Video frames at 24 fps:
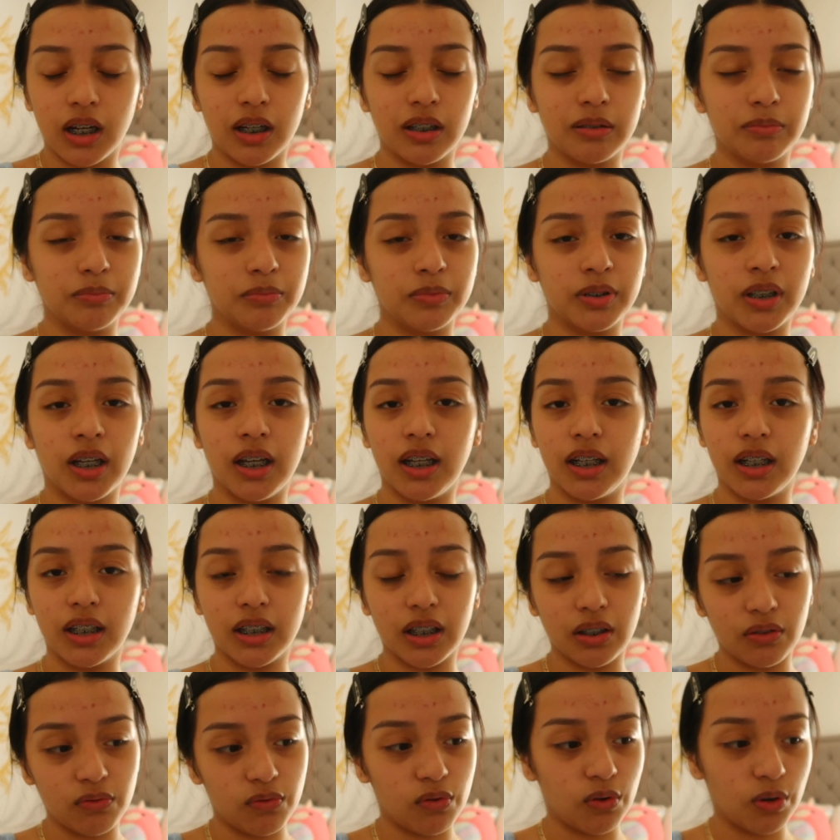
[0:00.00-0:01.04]
I'm not
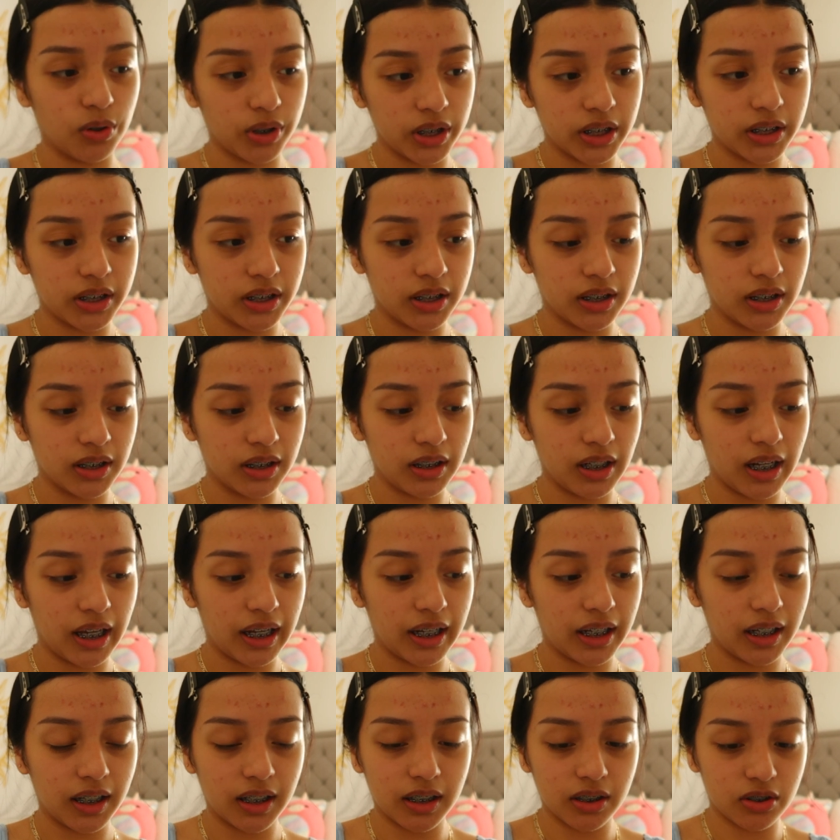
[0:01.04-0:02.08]
looking forward to
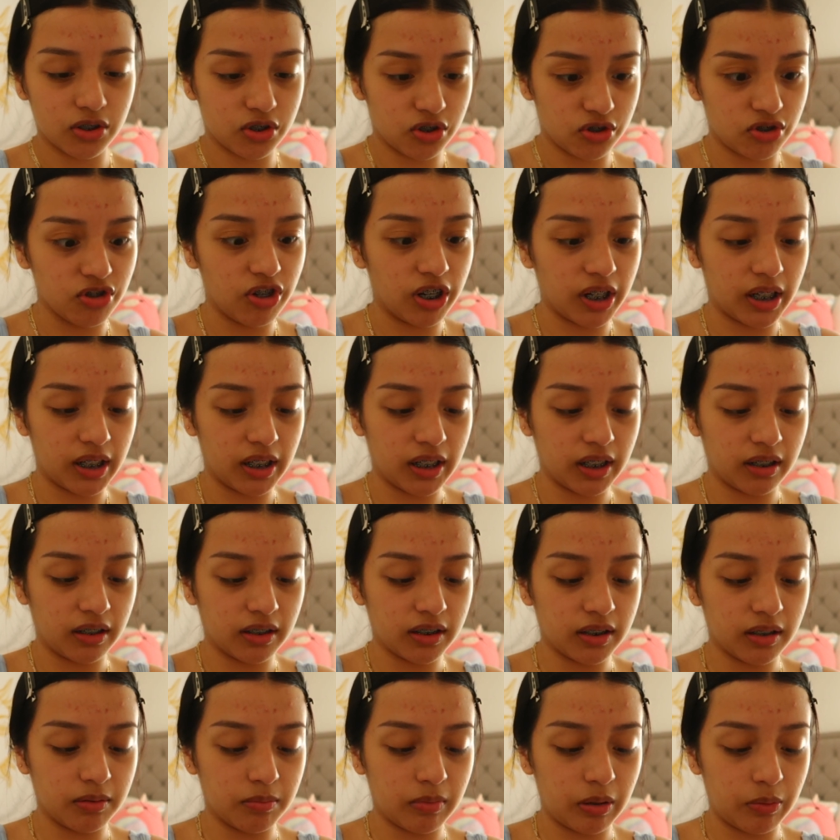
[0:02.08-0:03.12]
like struggling
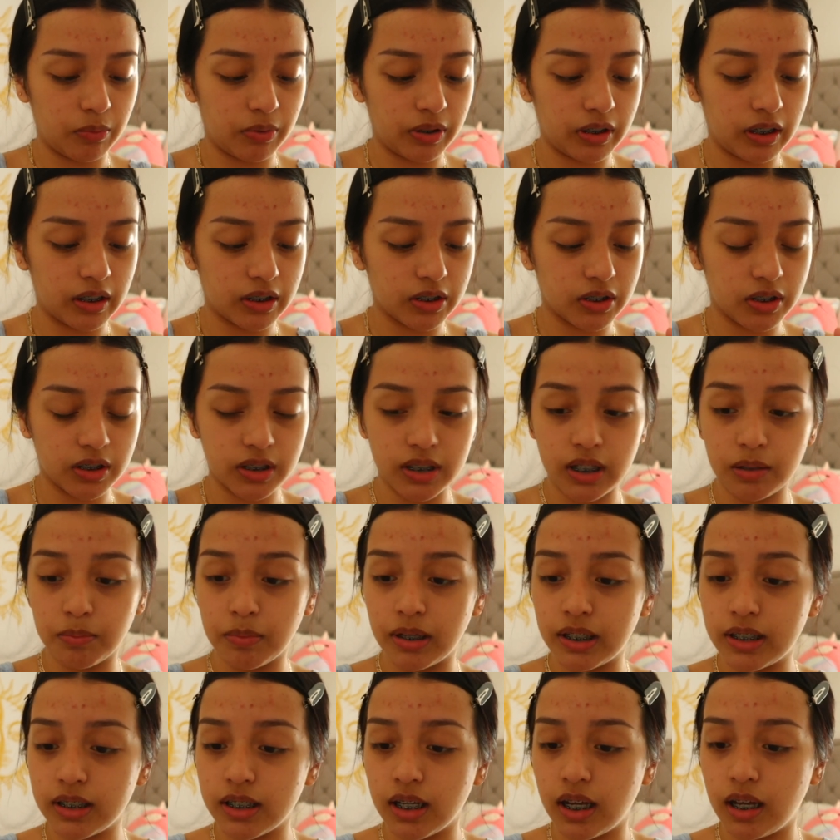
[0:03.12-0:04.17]
on them. I want to actually take
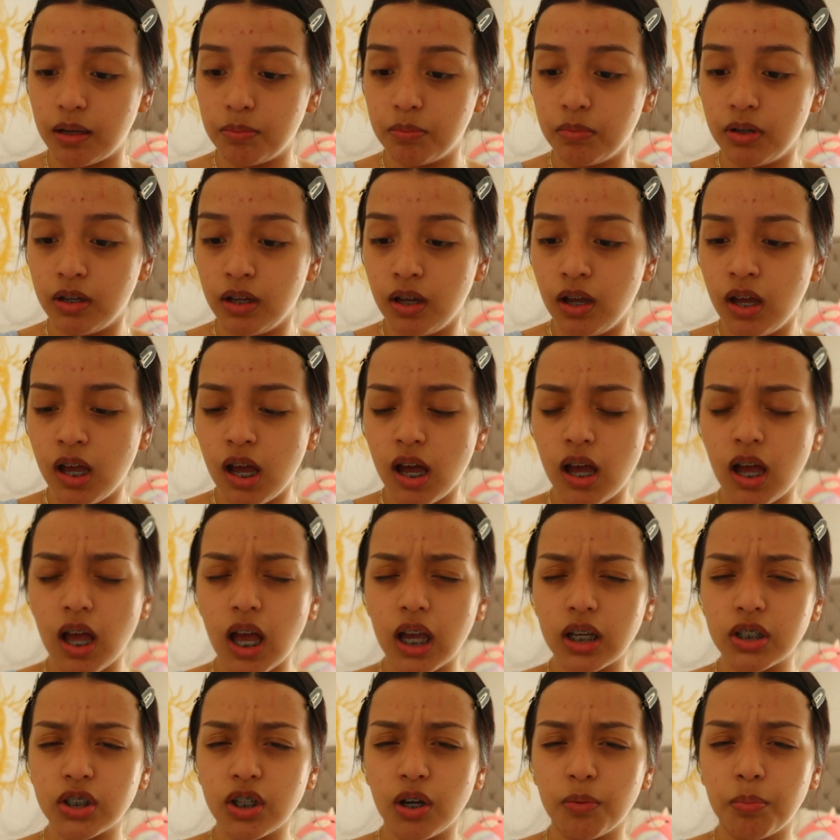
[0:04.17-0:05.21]
my time.
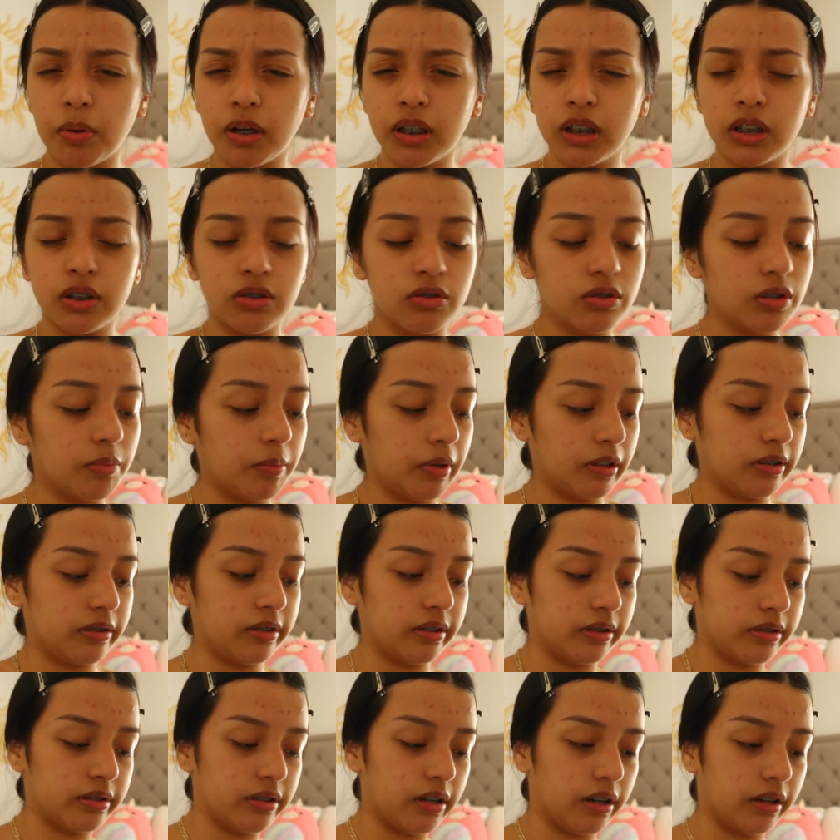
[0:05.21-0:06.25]
Actually, I'll probably do them on
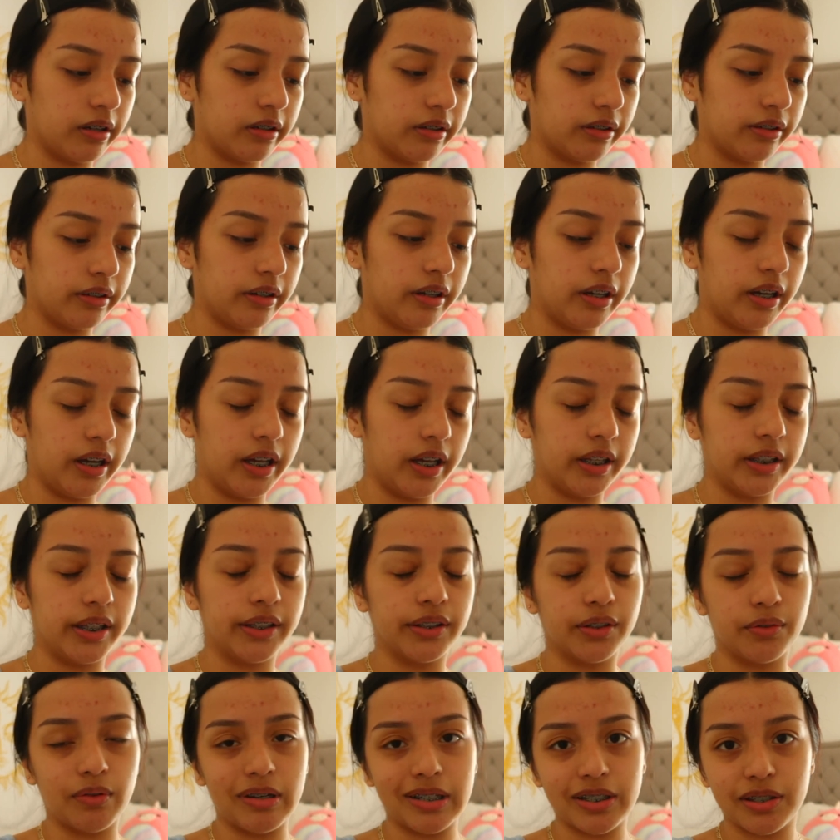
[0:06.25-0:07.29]
TikTok. And
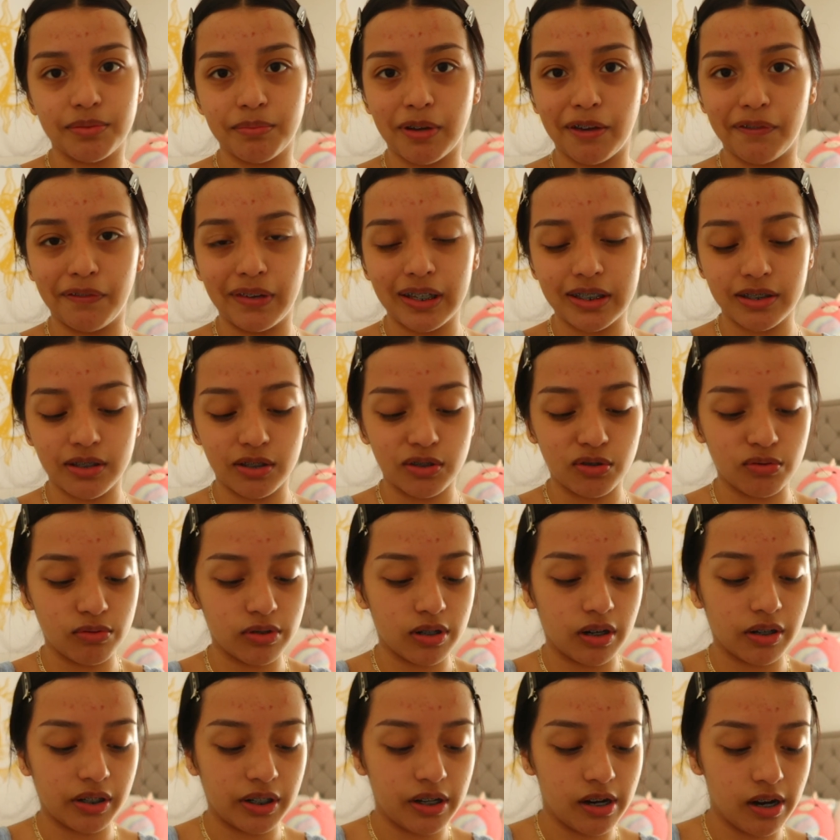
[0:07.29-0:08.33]
then the rest of my face, I'll do it
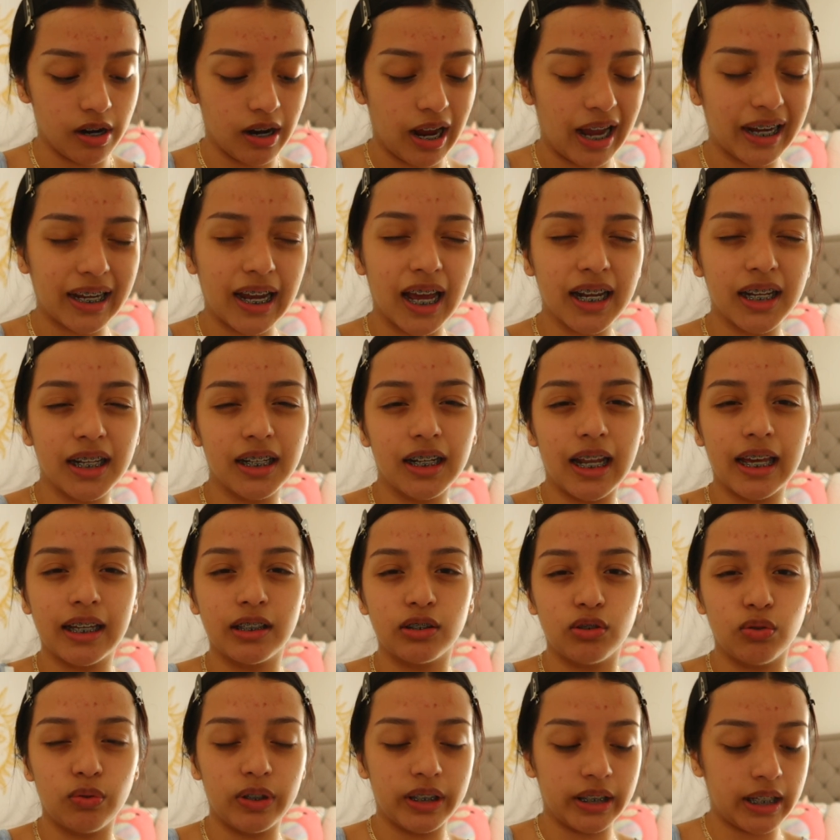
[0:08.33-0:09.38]
on here. I kind of like
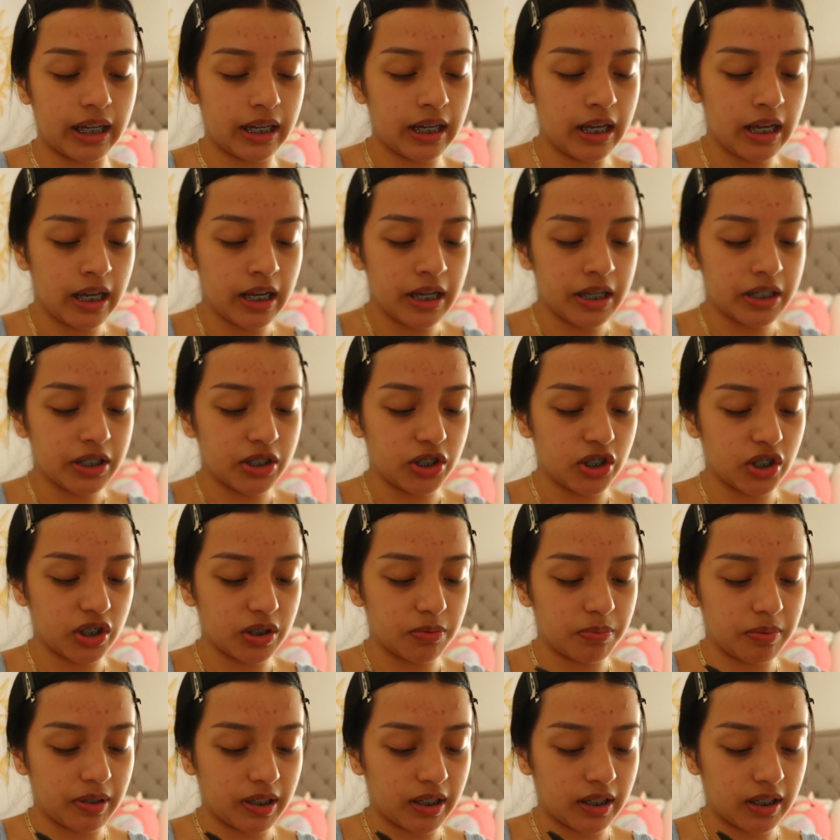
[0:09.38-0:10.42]
doing that
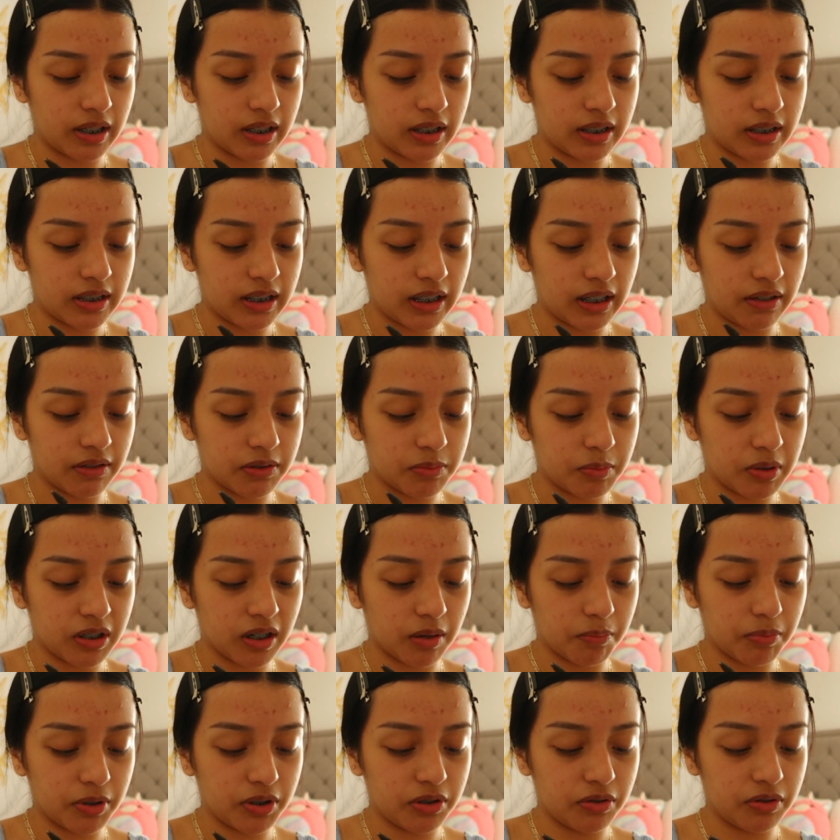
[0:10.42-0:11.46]
just because it gives me an
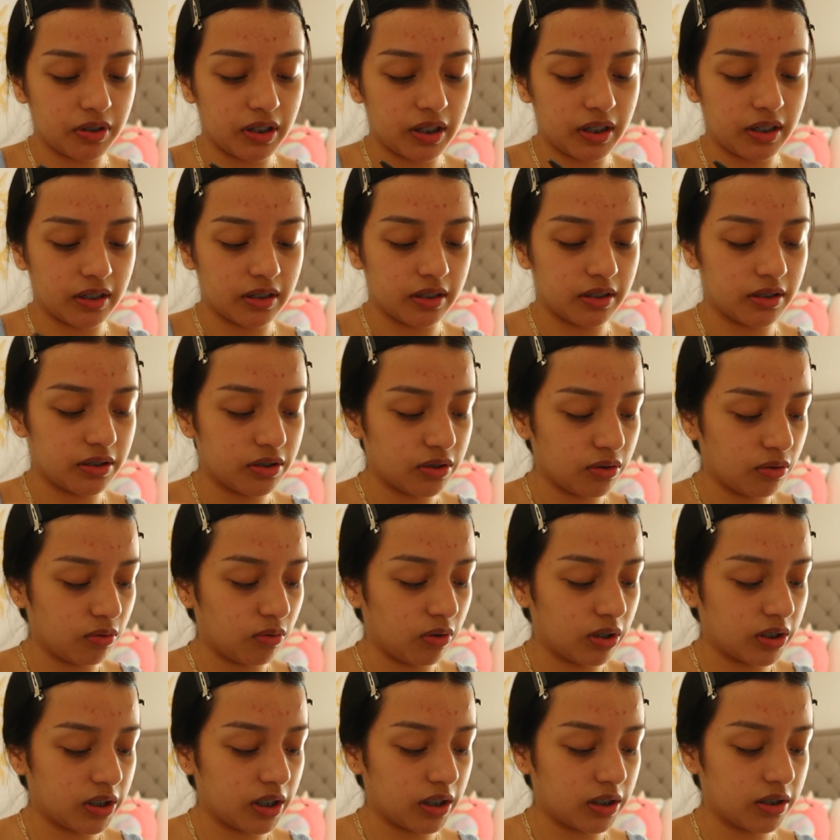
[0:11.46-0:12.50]
opportunity to still
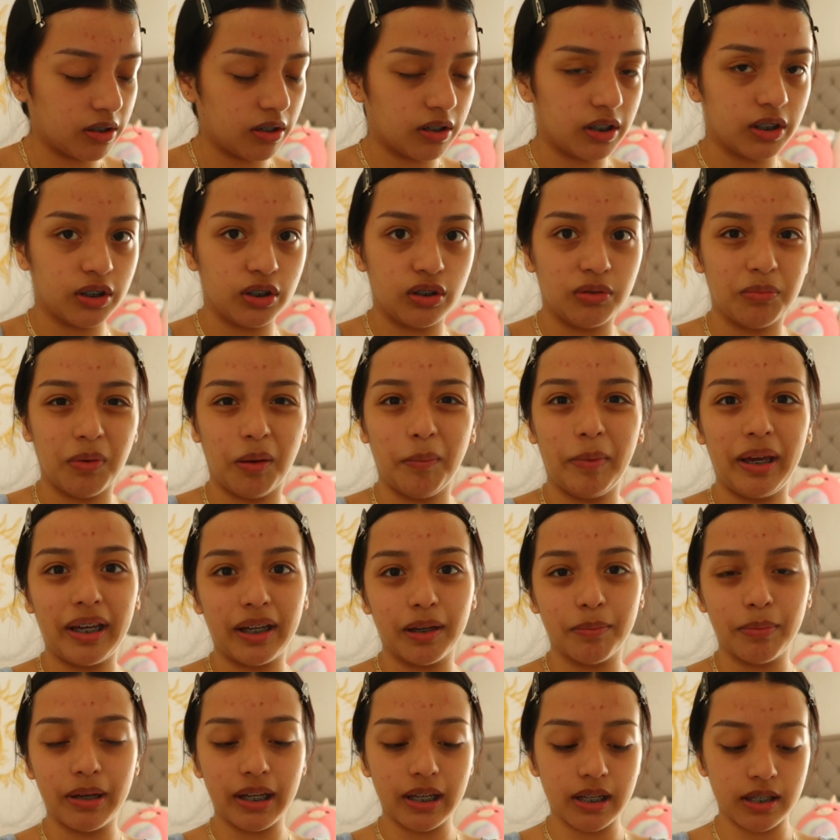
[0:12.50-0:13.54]
go on TikTok and do my
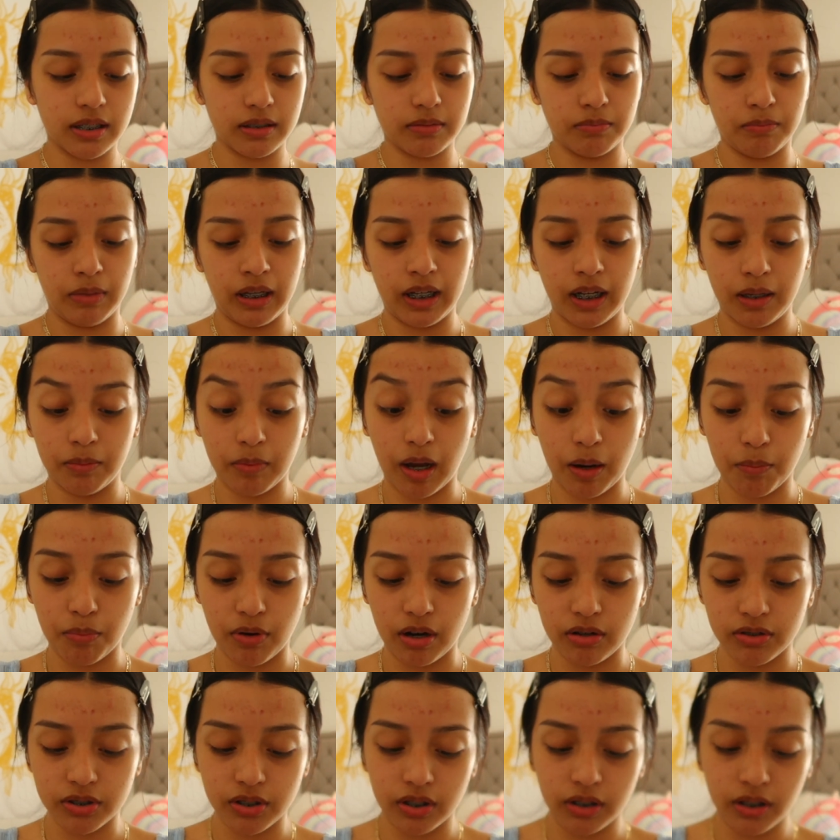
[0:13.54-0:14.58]
makeup, I guess. Meaning my
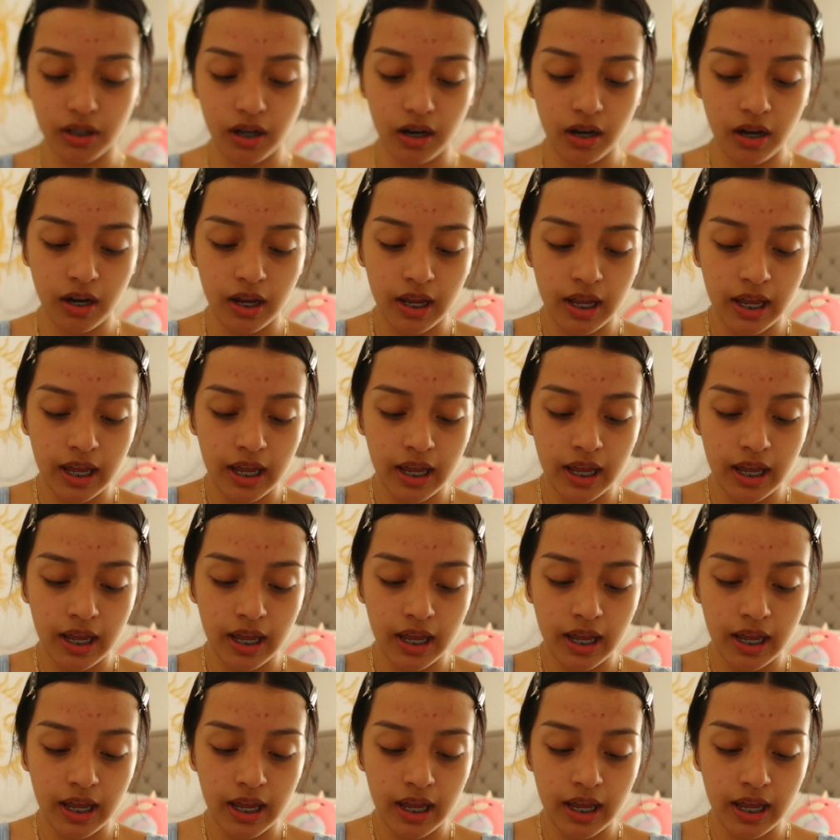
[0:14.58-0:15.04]
brows on there.